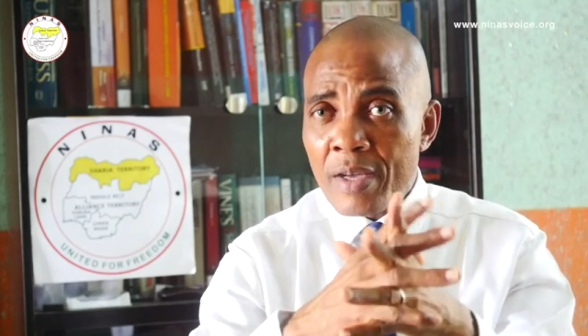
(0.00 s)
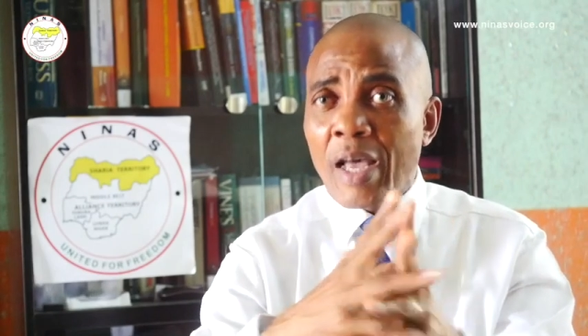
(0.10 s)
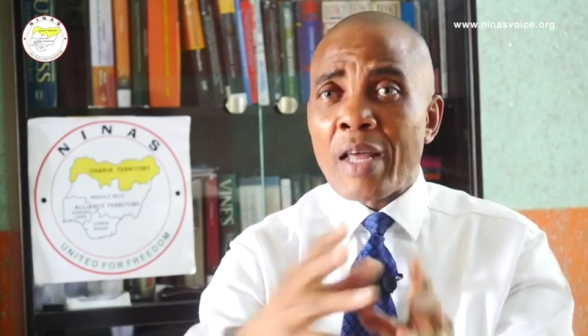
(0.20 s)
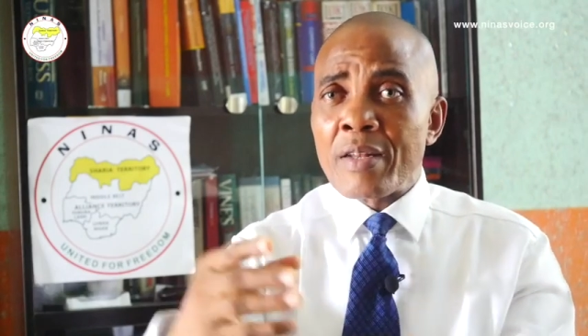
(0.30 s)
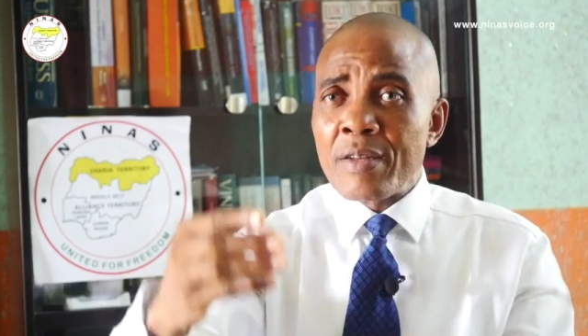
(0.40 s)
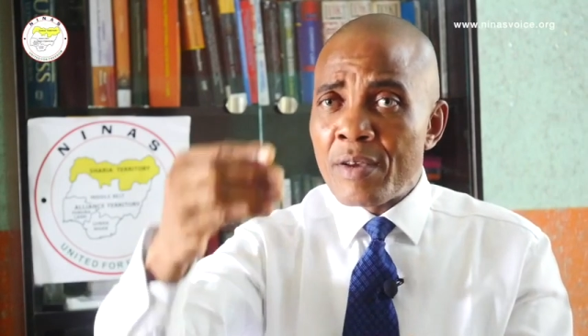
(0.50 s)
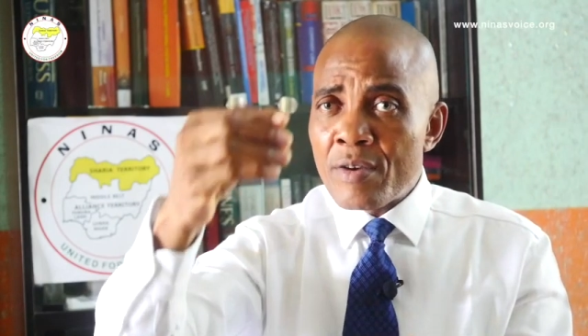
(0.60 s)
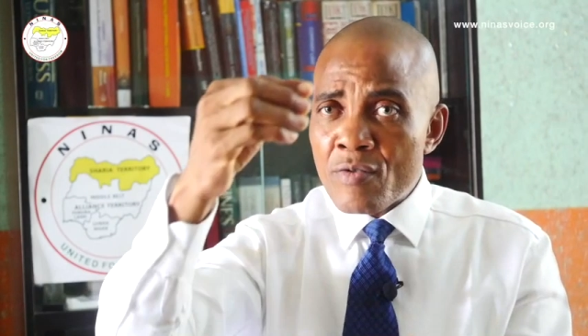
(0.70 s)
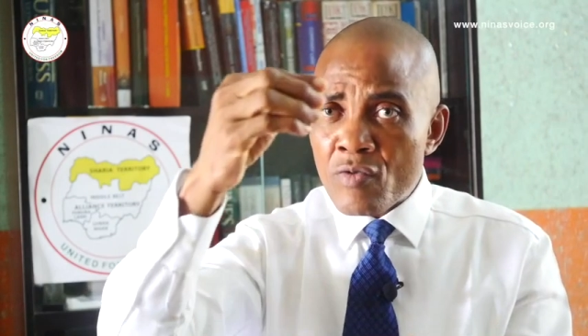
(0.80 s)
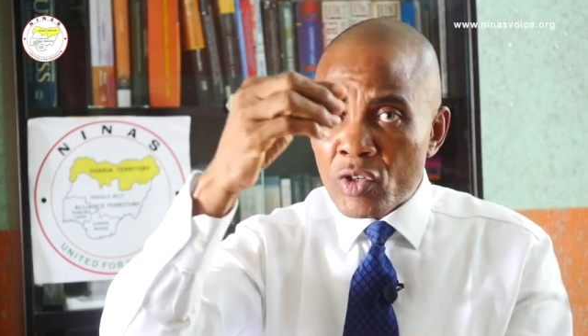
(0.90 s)
can
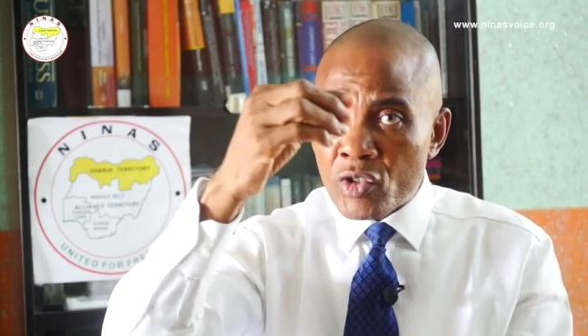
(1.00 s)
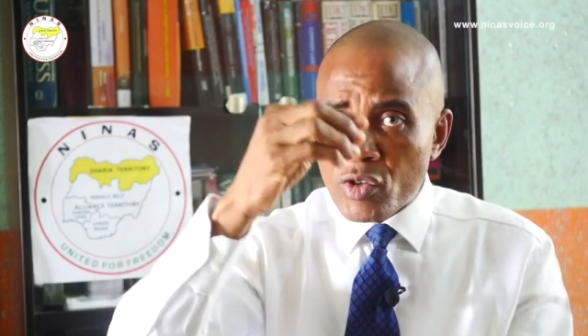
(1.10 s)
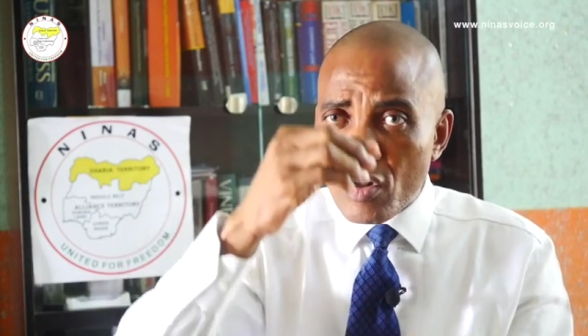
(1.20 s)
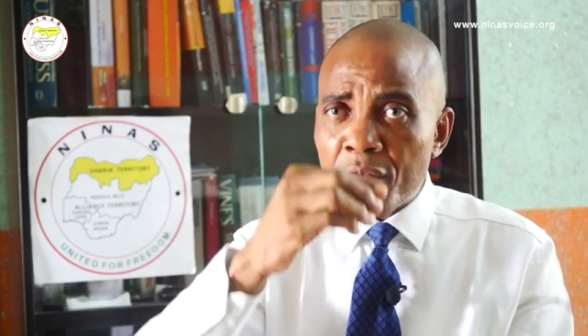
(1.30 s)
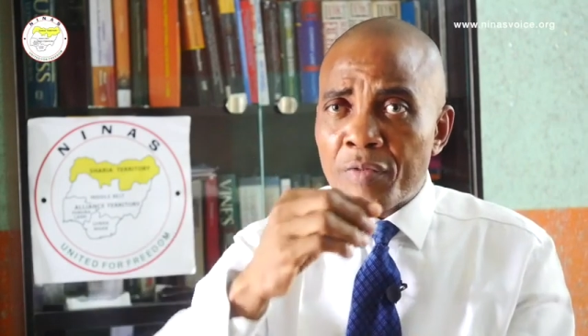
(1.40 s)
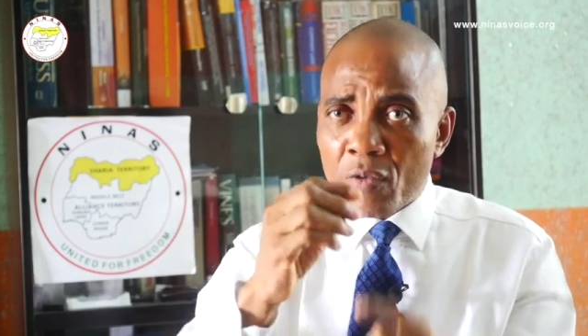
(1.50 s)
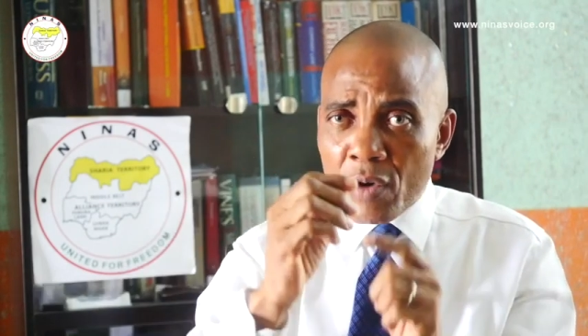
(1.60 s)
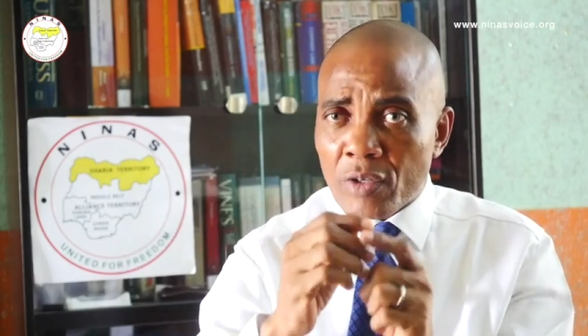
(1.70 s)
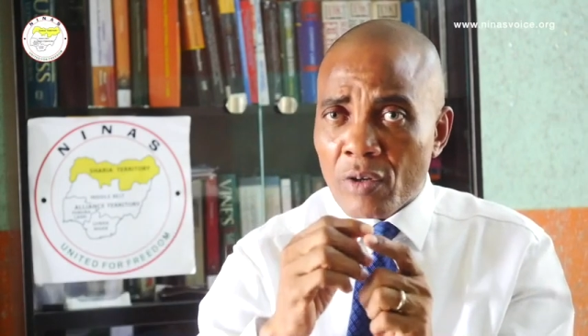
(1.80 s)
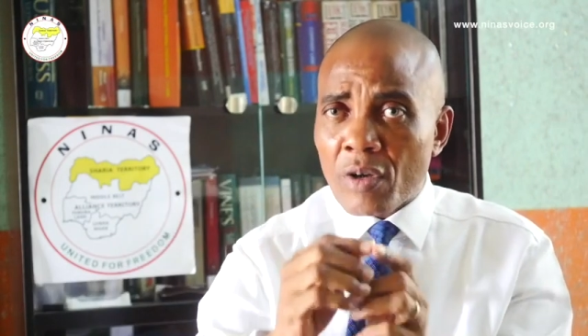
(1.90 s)
resolve the
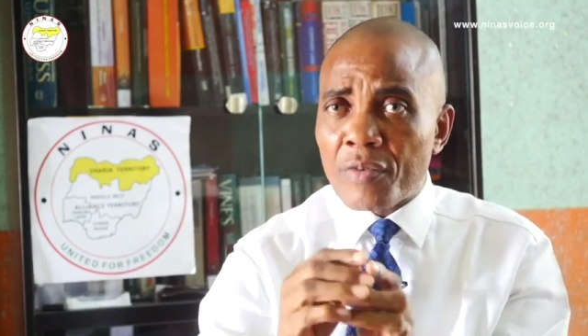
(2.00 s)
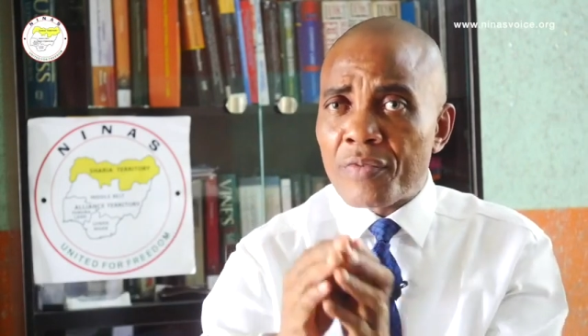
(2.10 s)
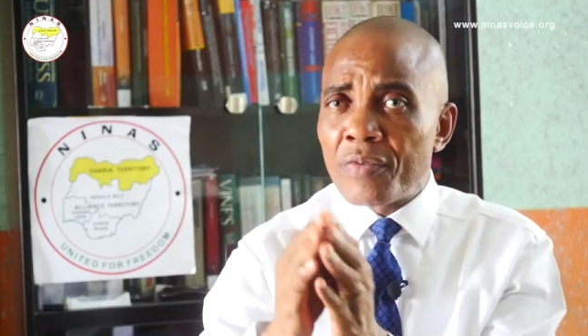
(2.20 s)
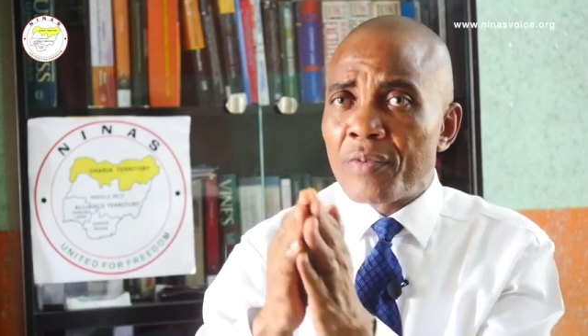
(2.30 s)
question of